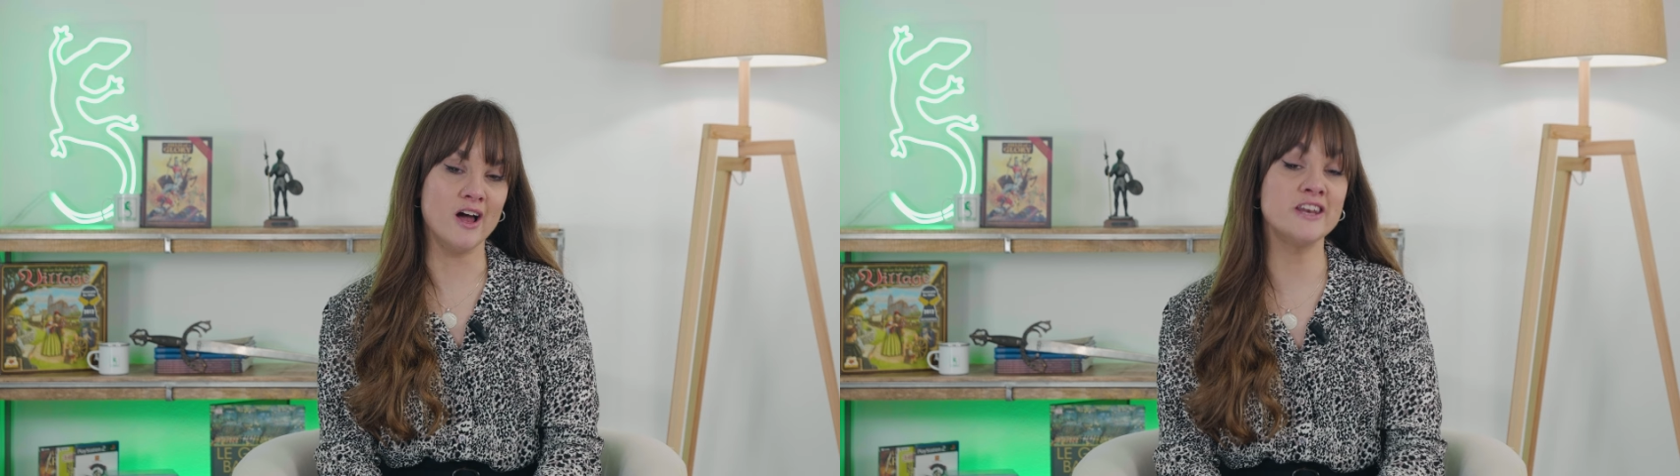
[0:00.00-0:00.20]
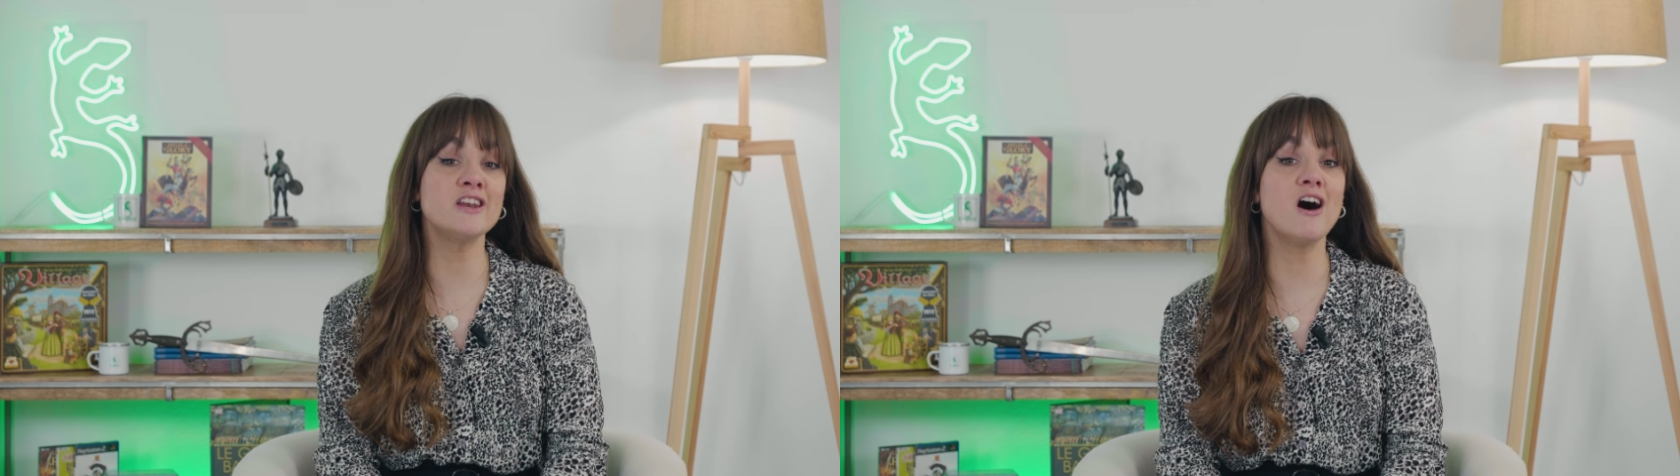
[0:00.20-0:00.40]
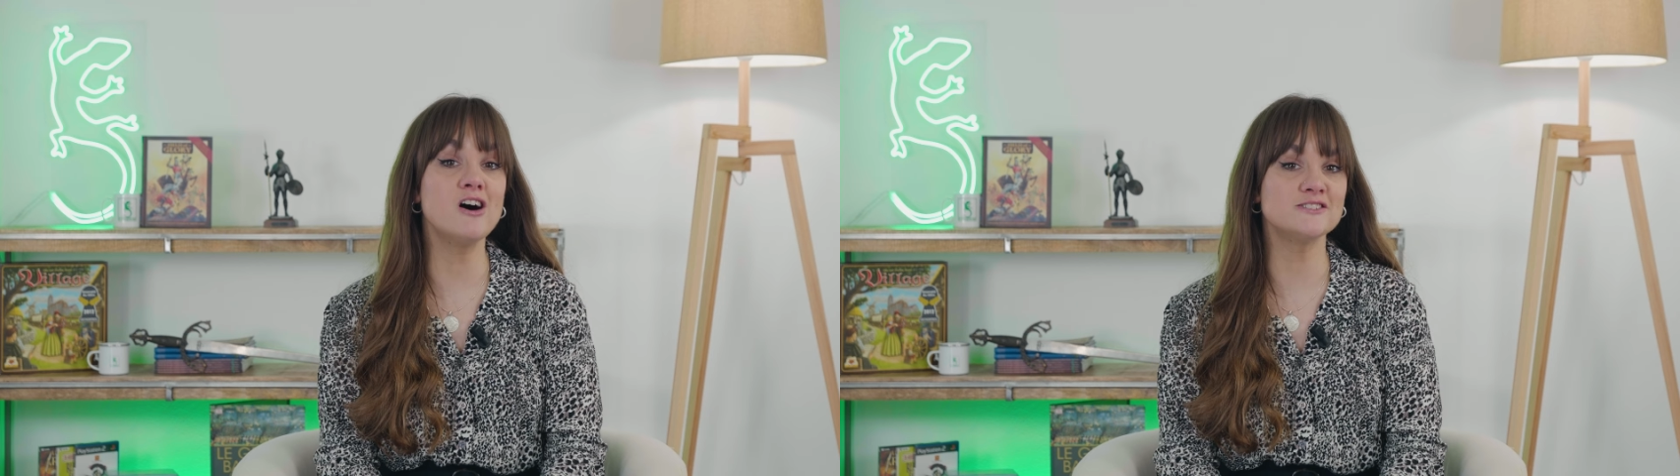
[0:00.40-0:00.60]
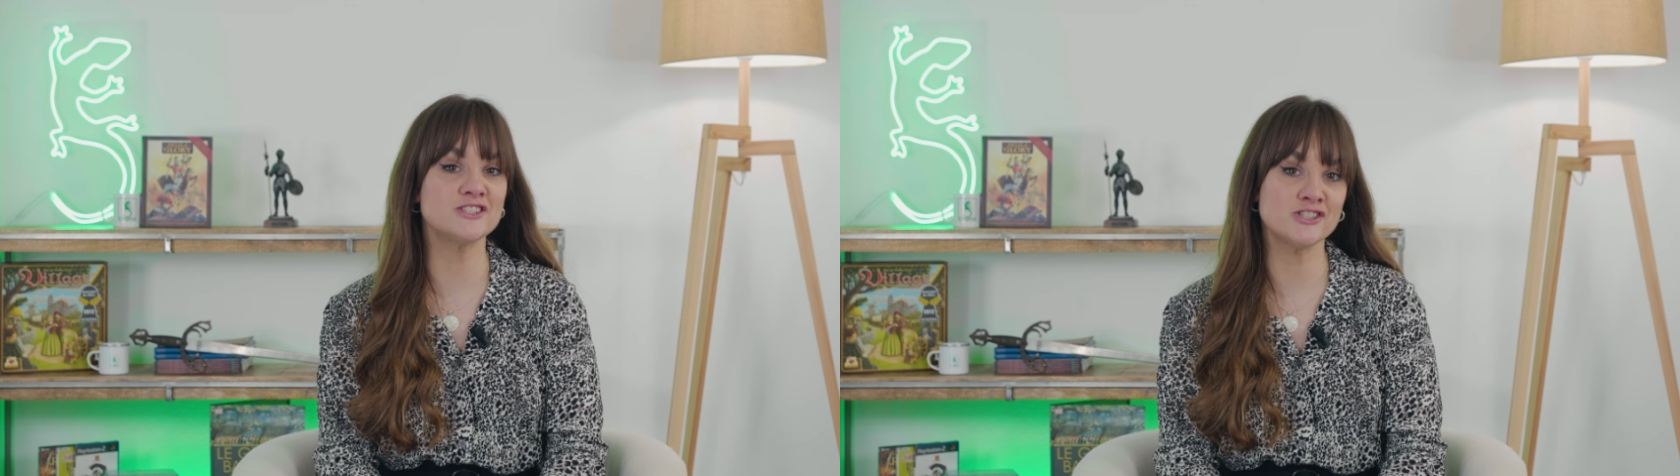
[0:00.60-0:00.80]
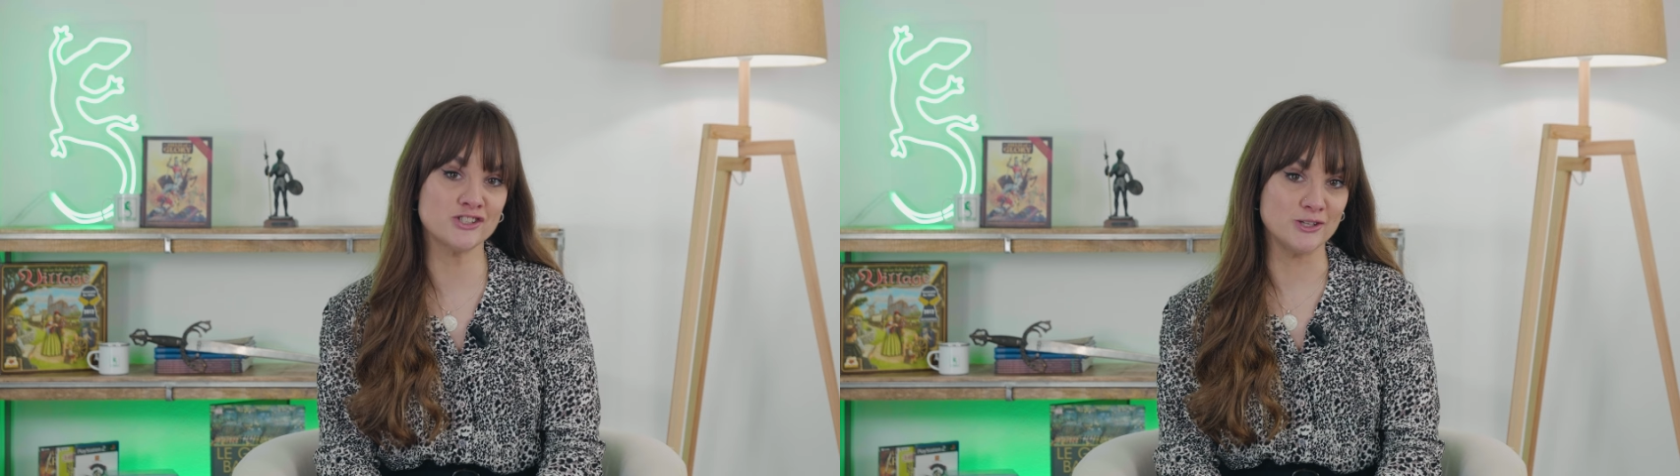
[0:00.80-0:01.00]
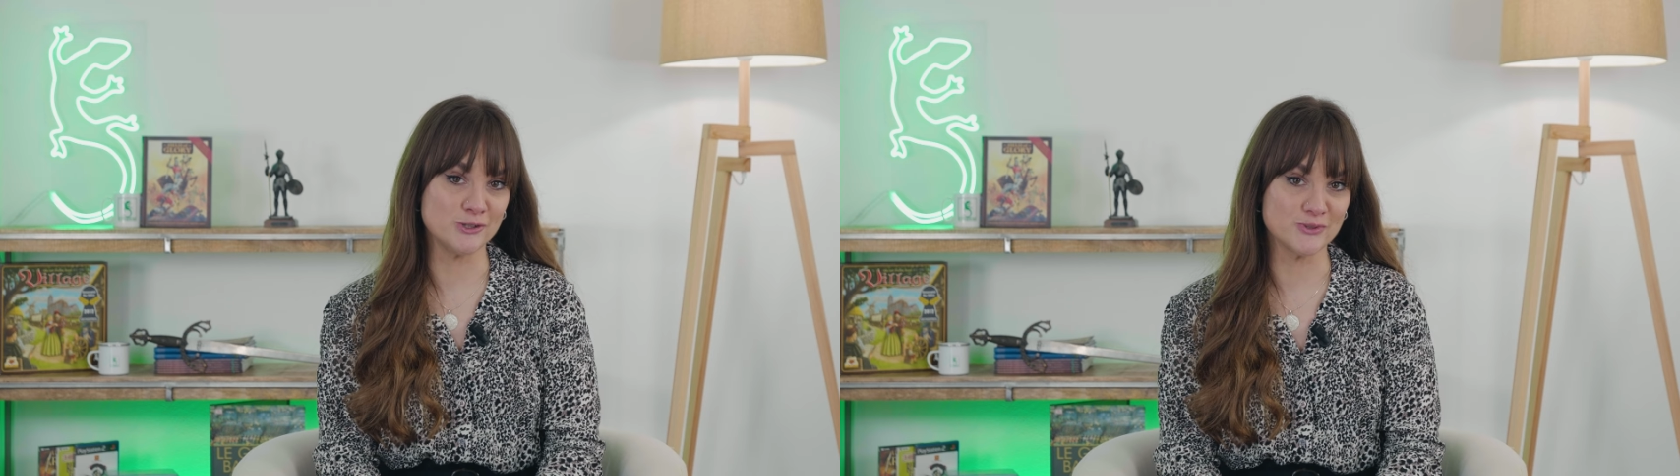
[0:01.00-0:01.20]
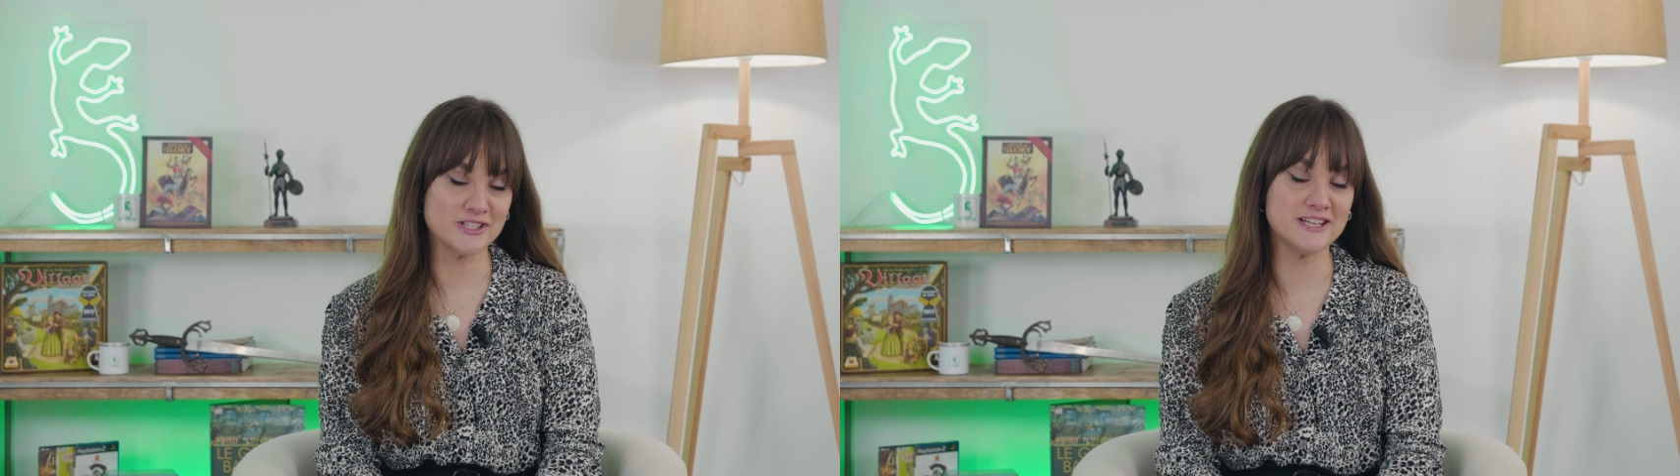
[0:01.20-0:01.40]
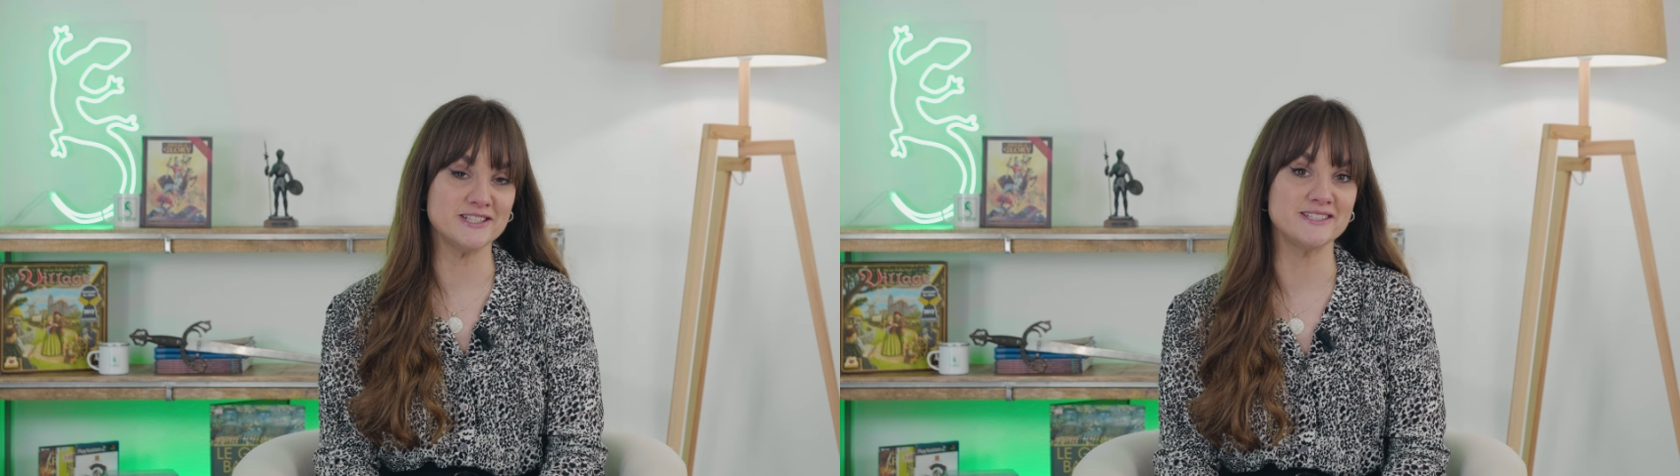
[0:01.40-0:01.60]
an enhanced social
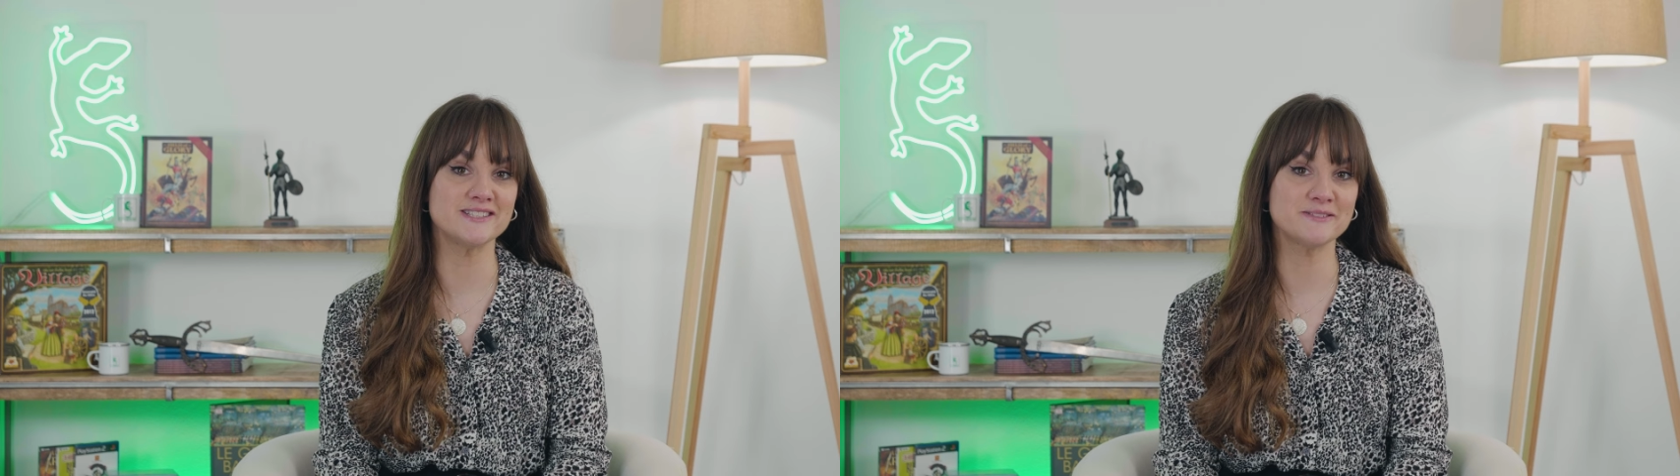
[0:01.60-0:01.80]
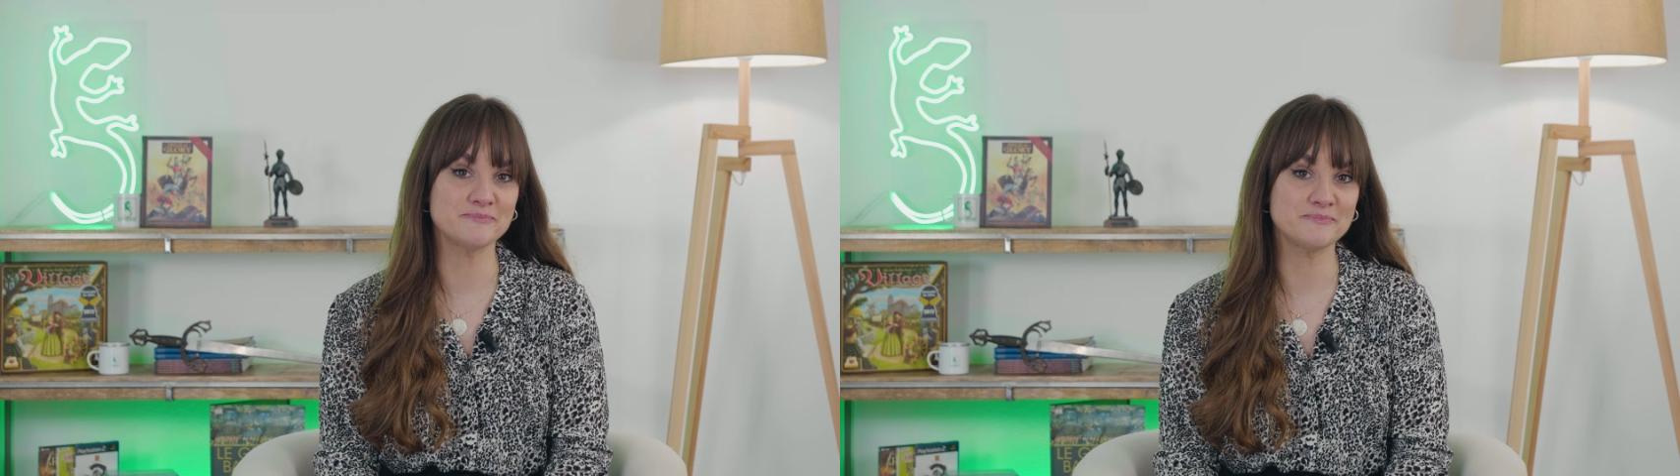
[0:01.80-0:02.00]
status.